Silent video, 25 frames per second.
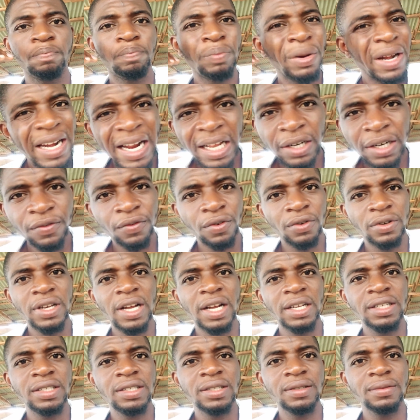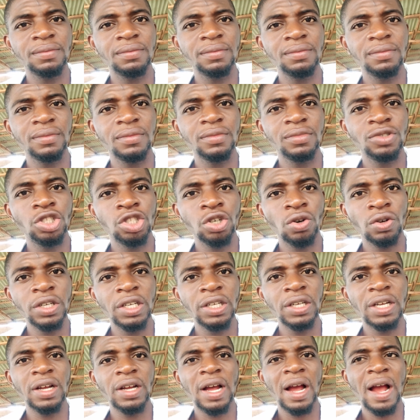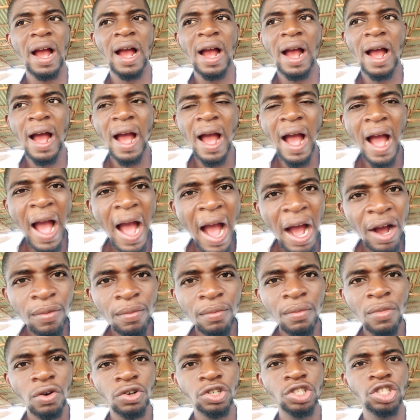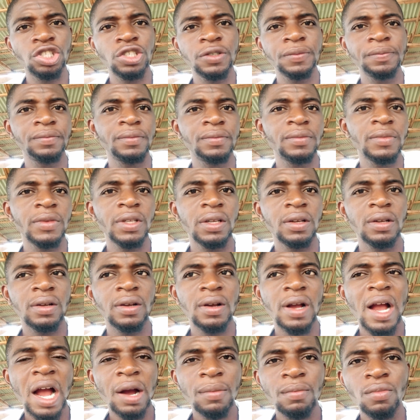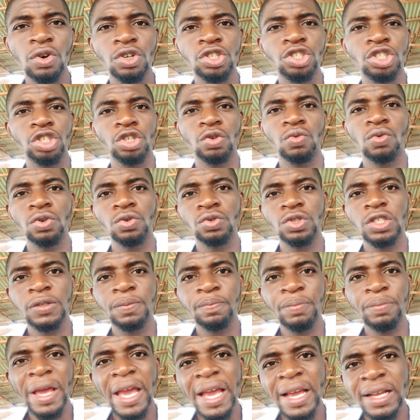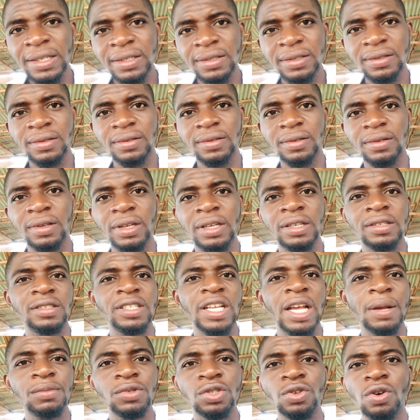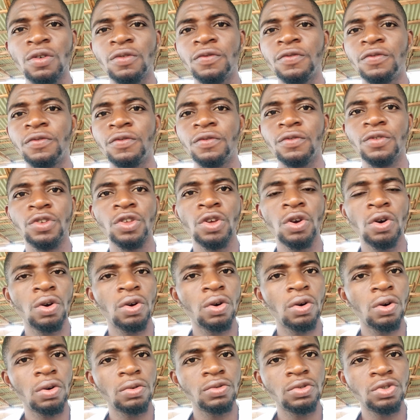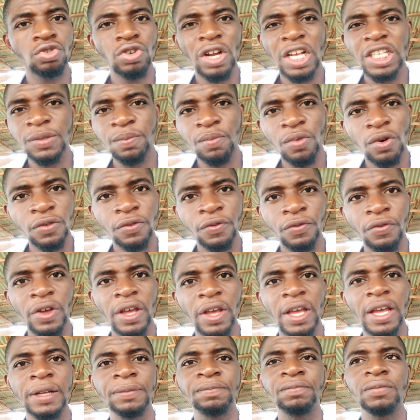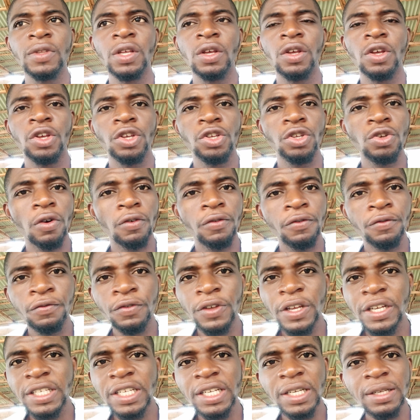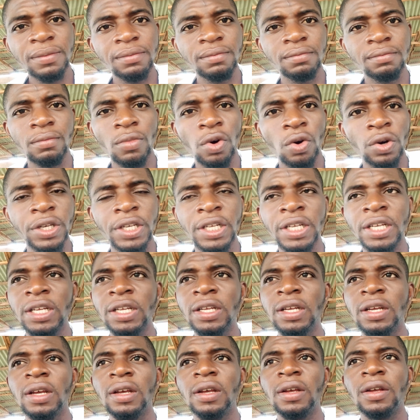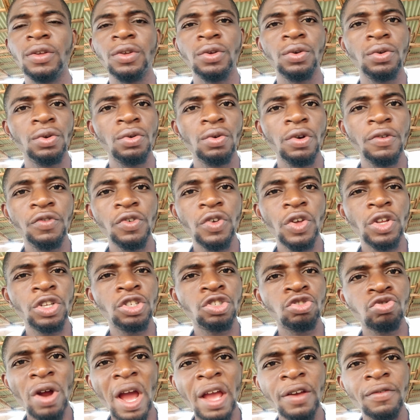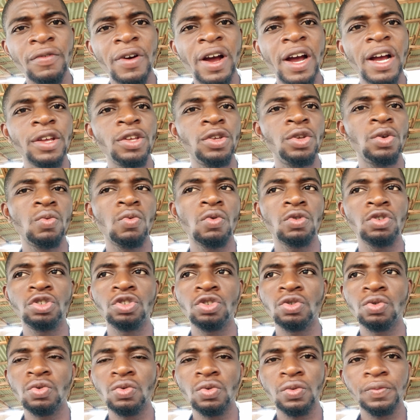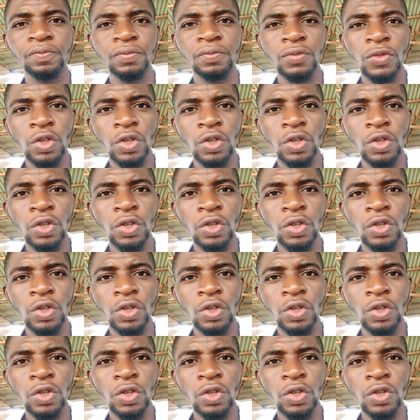plan for that journey. How much you want to spend in terms of your transport fare, your feeding money. If you're a driver, you want to